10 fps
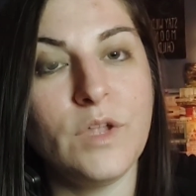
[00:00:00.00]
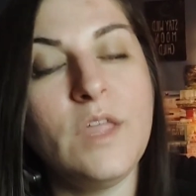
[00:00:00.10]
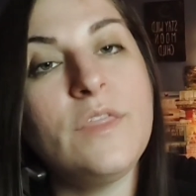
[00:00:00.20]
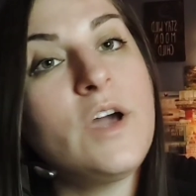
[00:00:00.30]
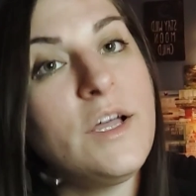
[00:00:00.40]

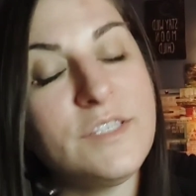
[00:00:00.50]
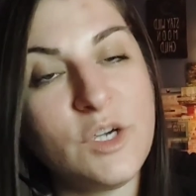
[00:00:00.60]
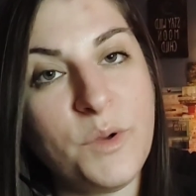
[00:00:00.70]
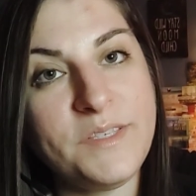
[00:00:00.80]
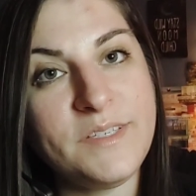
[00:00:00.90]
the
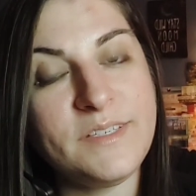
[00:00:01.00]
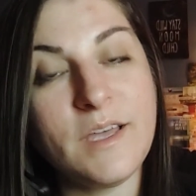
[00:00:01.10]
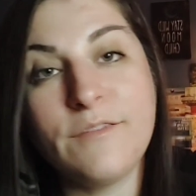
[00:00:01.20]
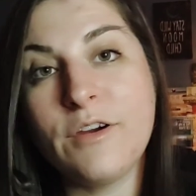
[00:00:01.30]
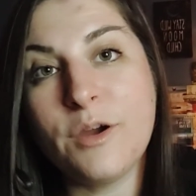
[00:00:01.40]
consequences
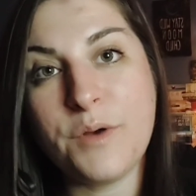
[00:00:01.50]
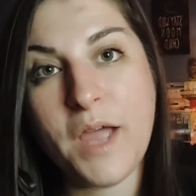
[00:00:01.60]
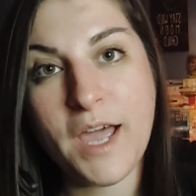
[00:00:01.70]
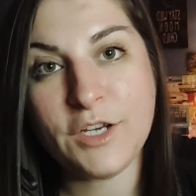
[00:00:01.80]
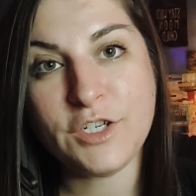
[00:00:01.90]
of our own
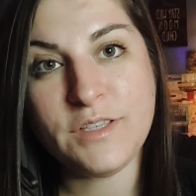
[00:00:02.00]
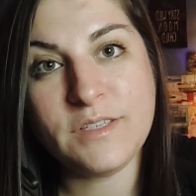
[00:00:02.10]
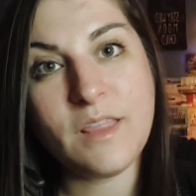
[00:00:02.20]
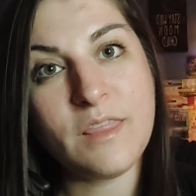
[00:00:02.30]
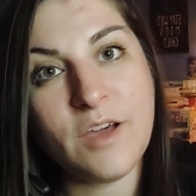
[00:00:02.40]
actions
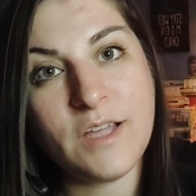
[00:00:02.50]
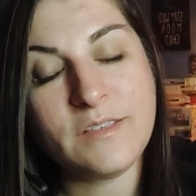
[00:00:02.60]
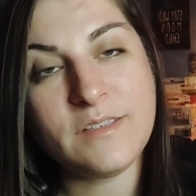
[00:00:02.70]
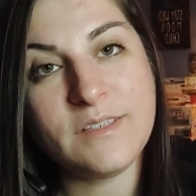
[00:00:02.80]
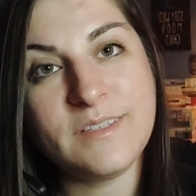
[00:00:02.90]
and
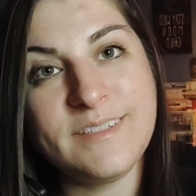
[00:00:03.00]
thoughts.